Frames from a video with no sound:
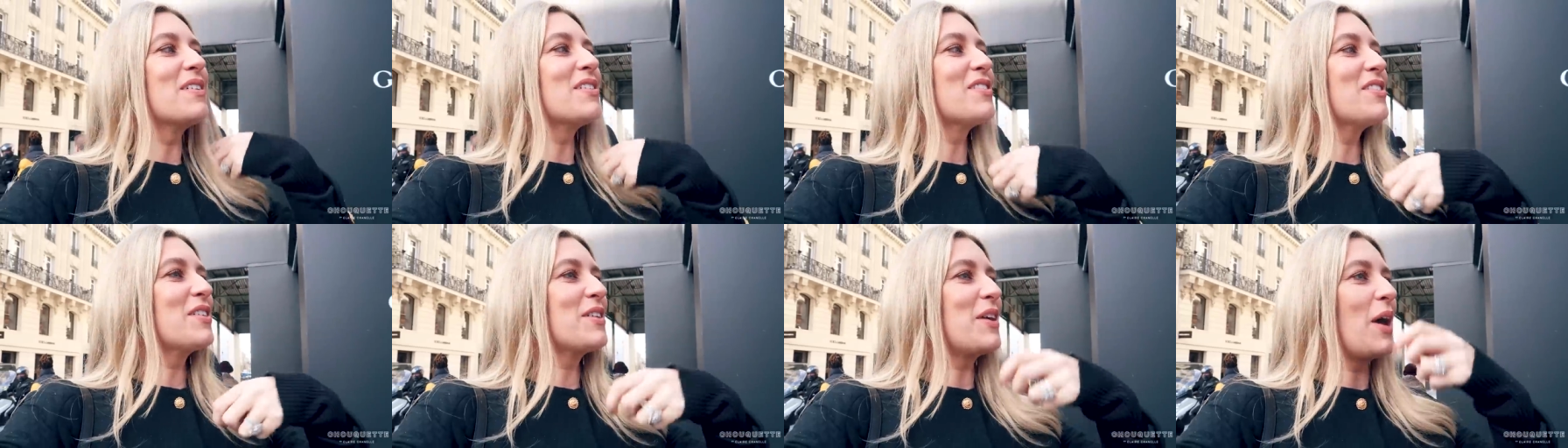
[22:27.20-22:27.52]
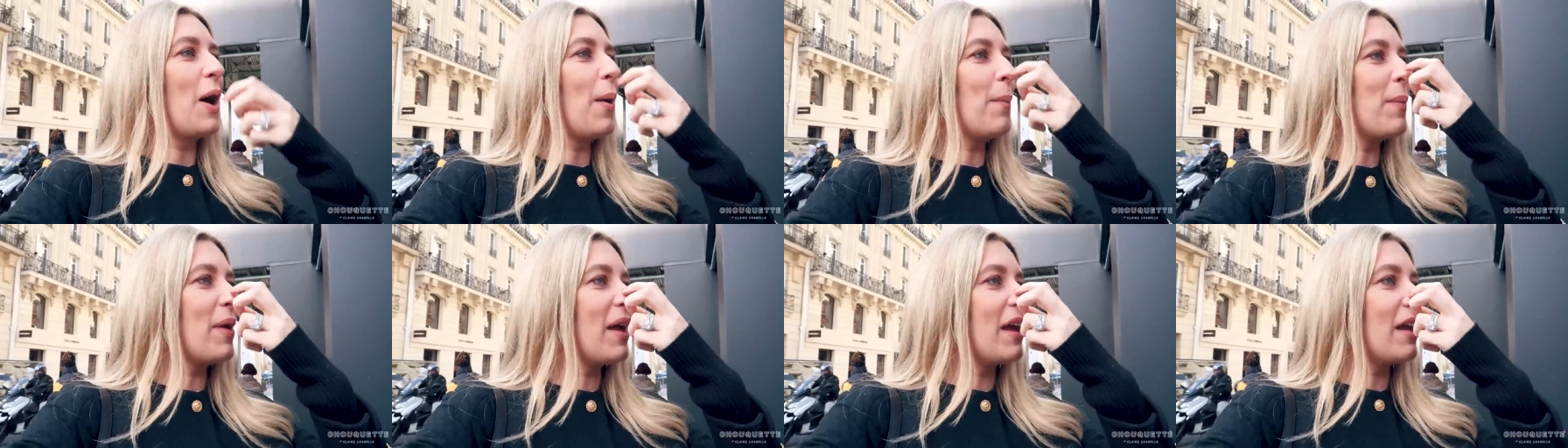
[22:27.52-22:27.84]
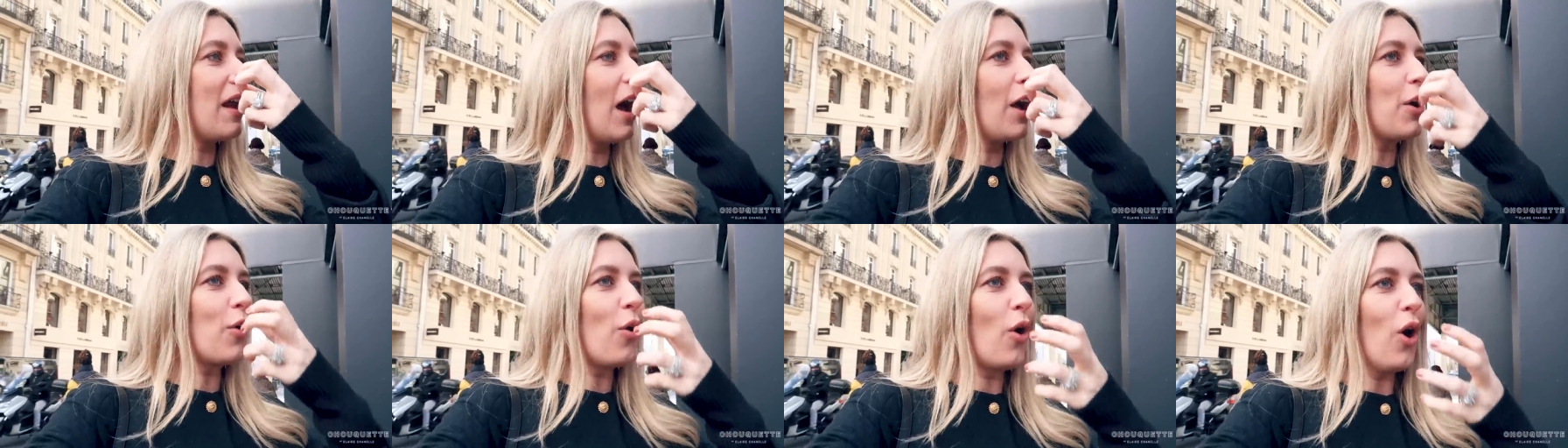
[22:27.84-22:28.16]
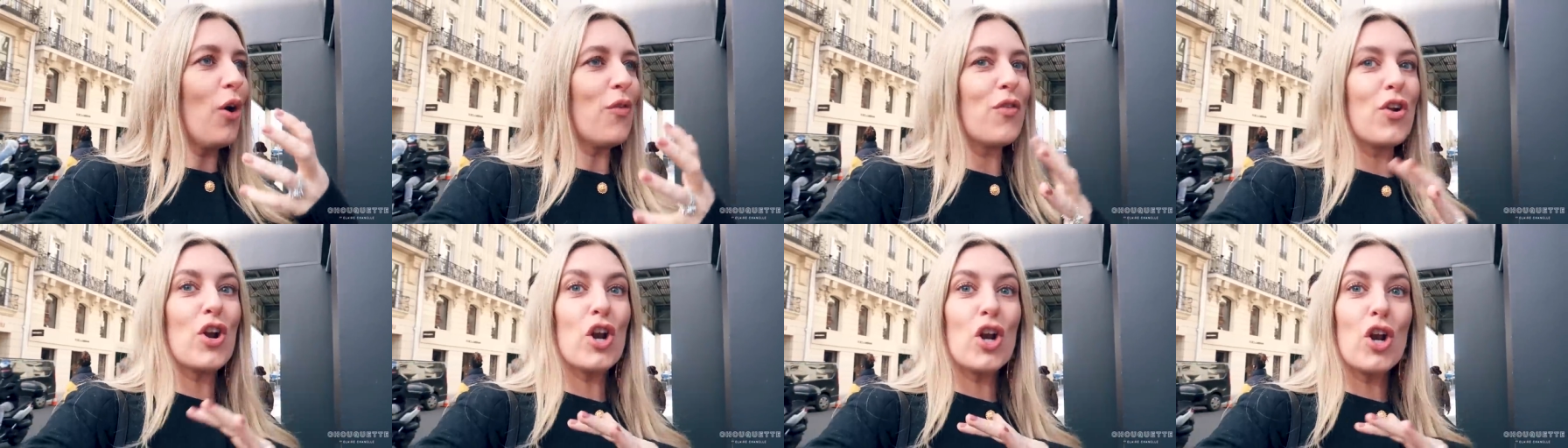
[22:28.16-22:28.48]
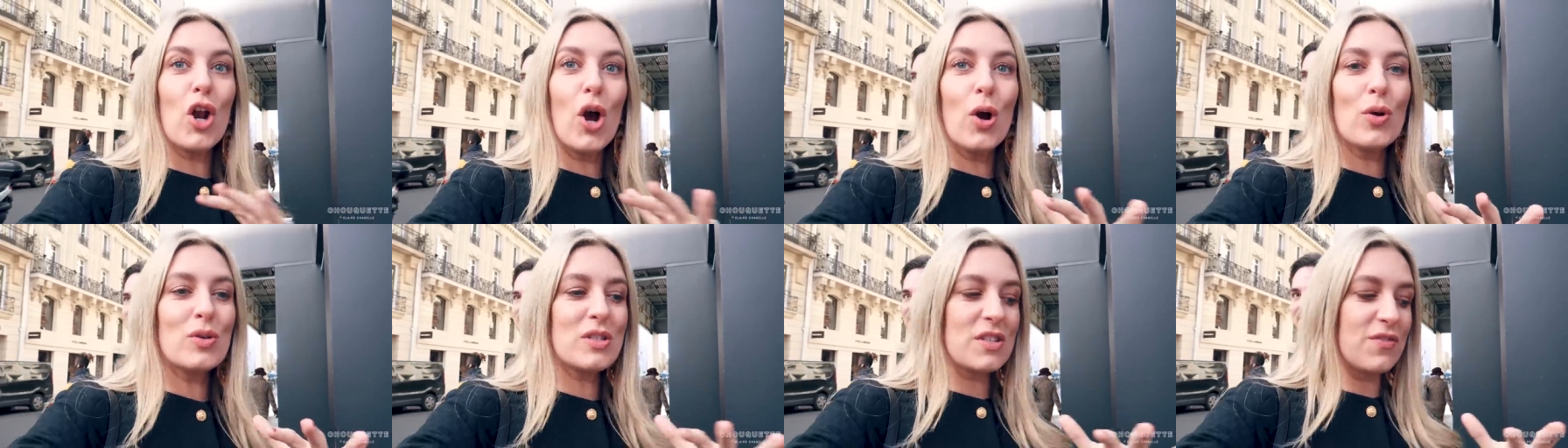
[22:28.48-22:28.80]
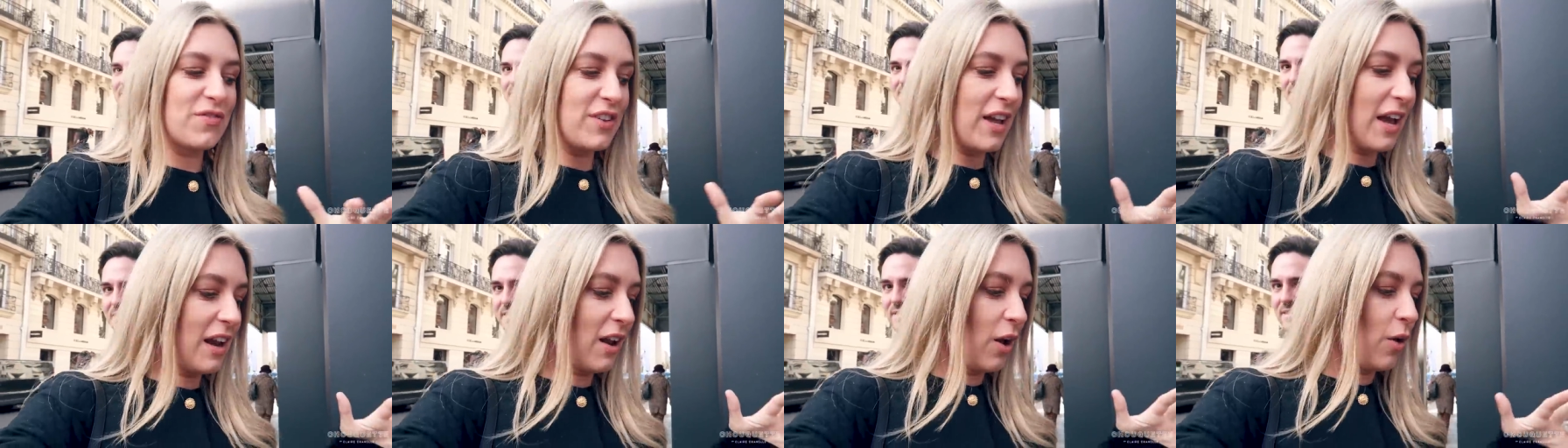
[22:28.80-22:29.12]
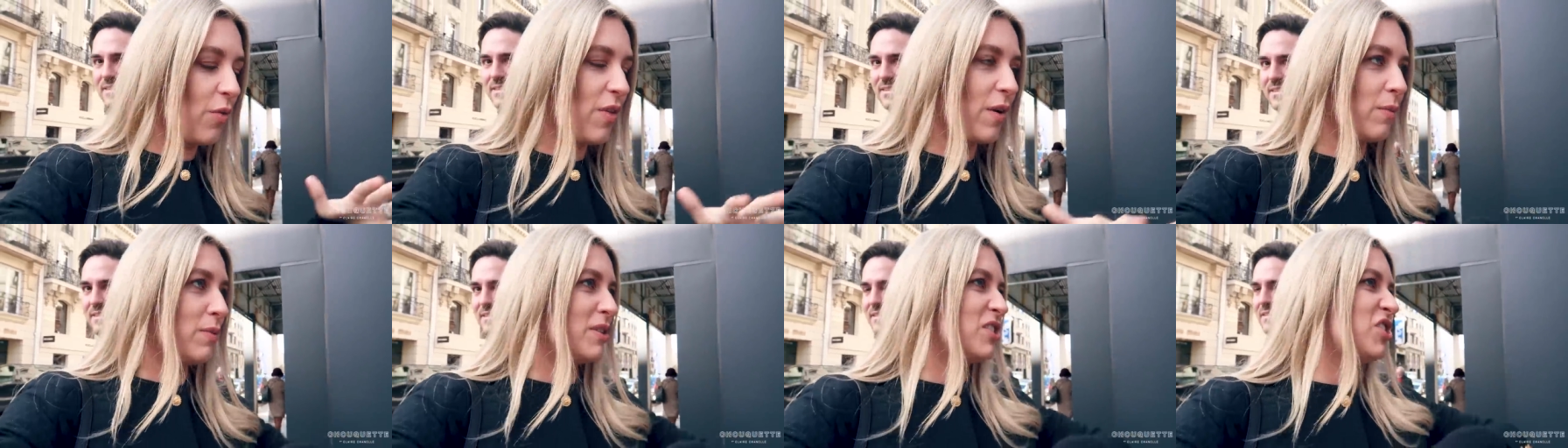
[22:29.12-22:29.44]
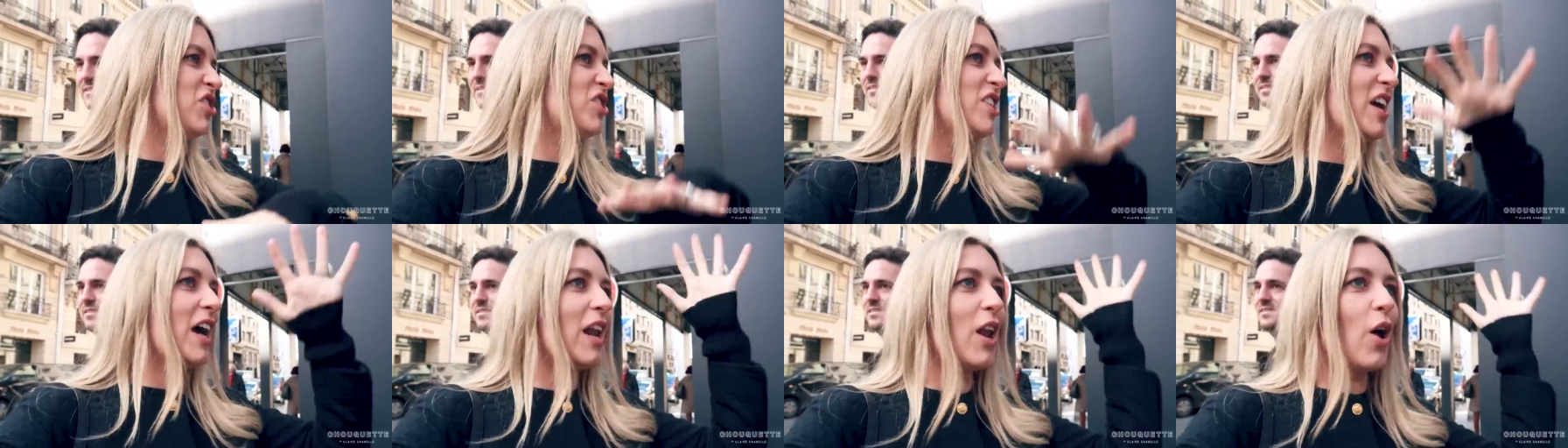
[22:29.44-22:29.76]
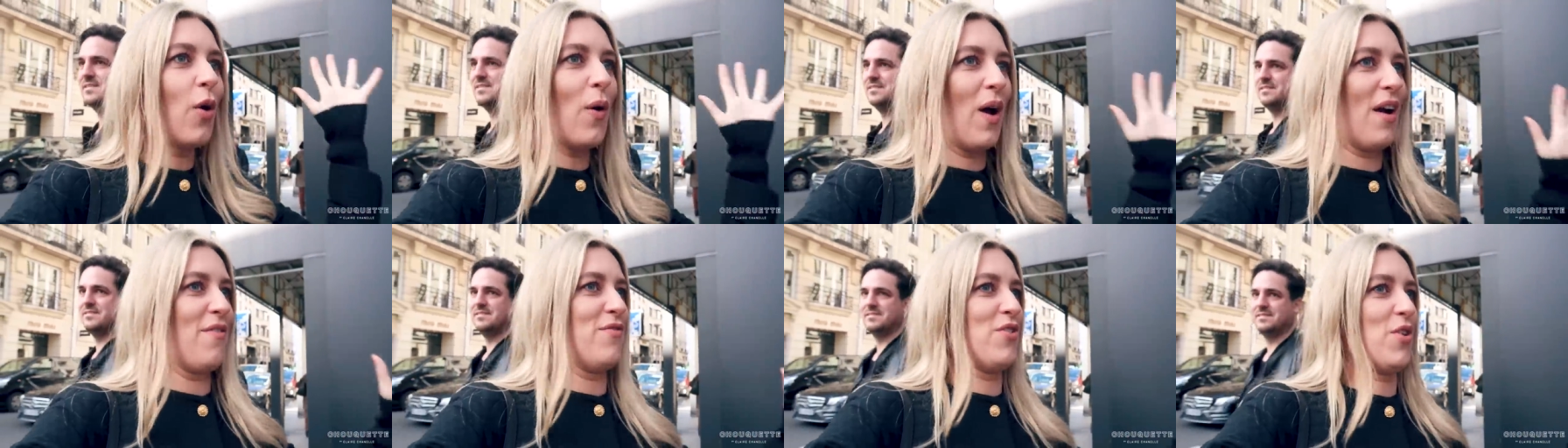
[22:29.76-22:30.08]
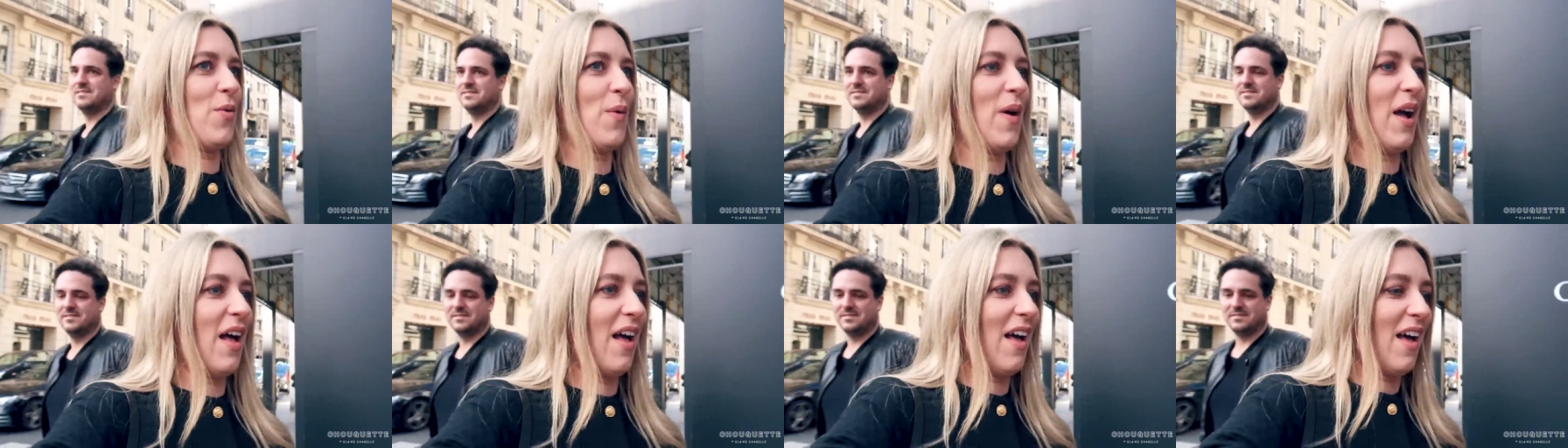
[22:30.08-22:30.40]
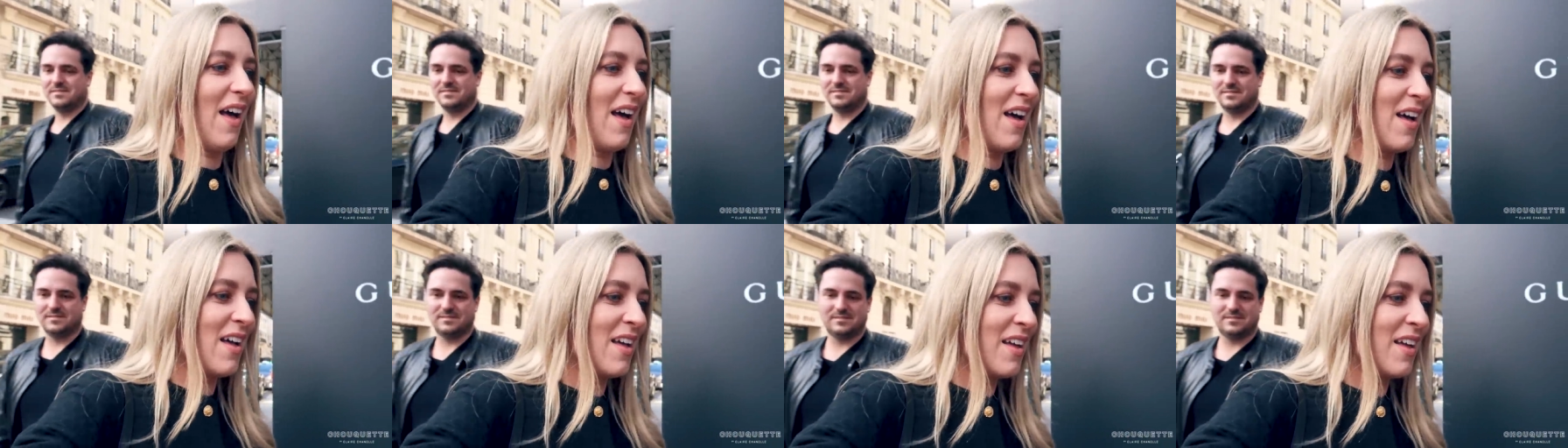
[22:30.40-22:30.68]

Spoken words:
she come in, I got offered loads of yellow. There was yellow everywhere.